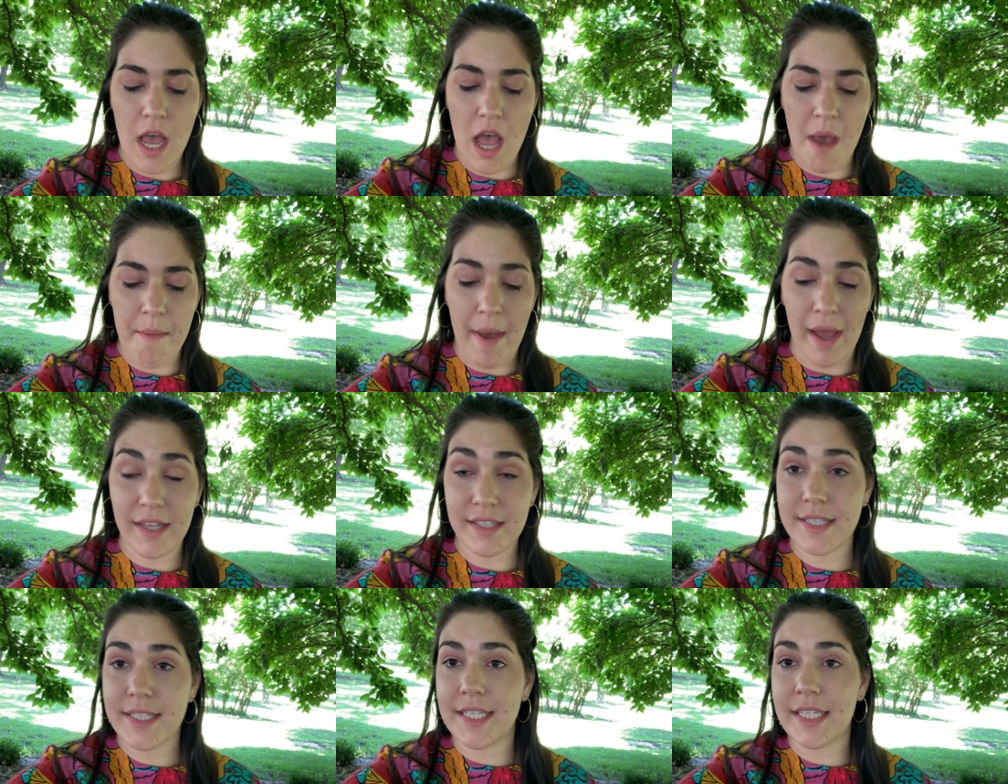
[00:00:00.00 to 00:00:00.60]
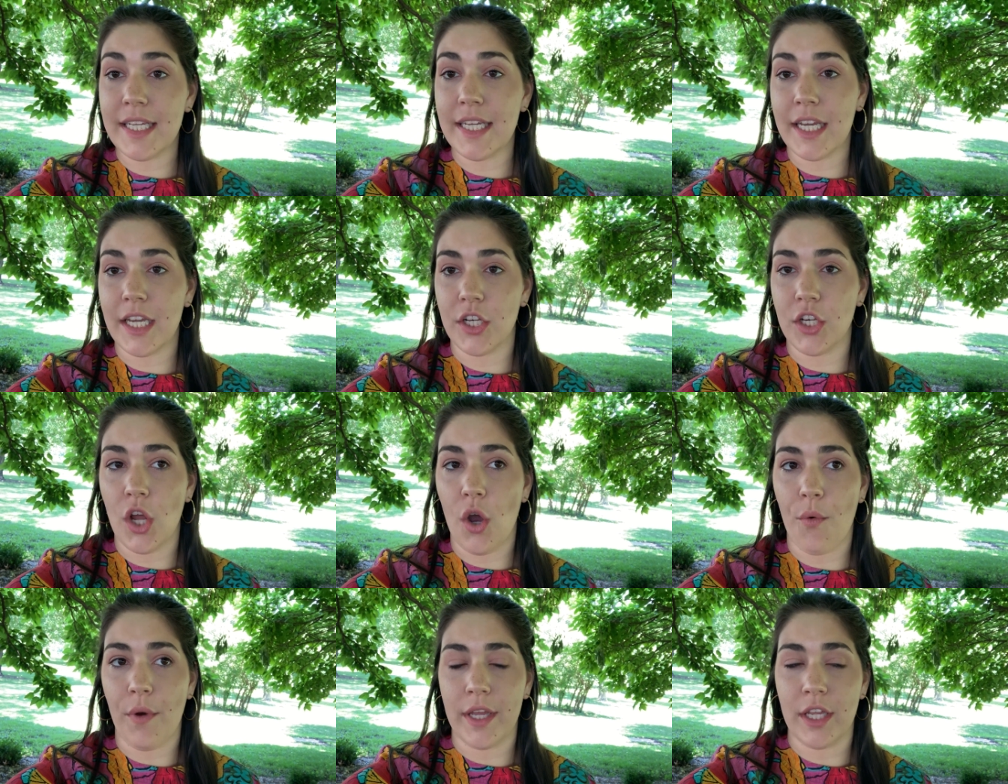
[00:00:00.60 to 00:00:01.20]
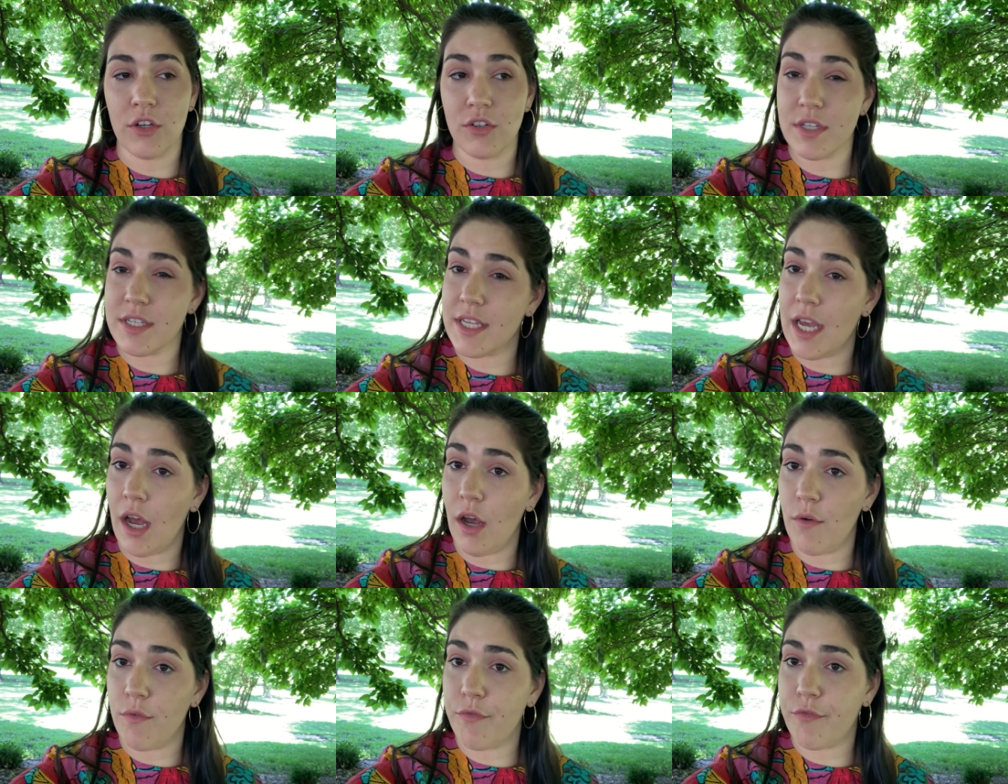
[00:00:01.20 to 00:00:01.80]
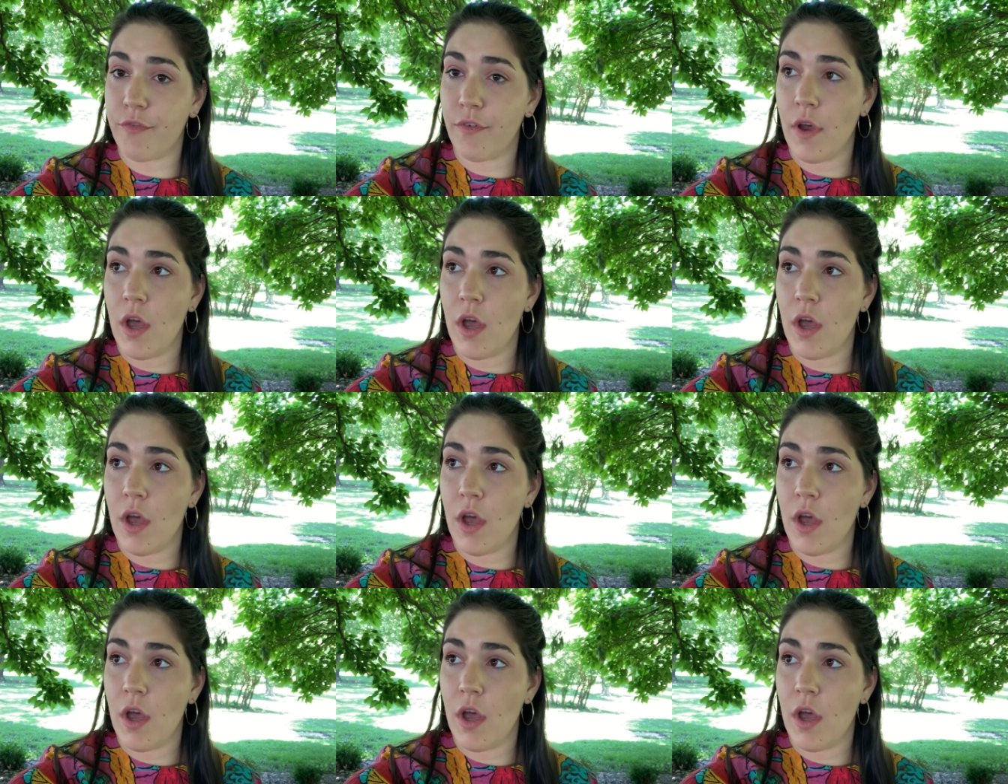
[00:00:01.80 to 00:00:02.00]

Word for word: about seeing and knowing yourself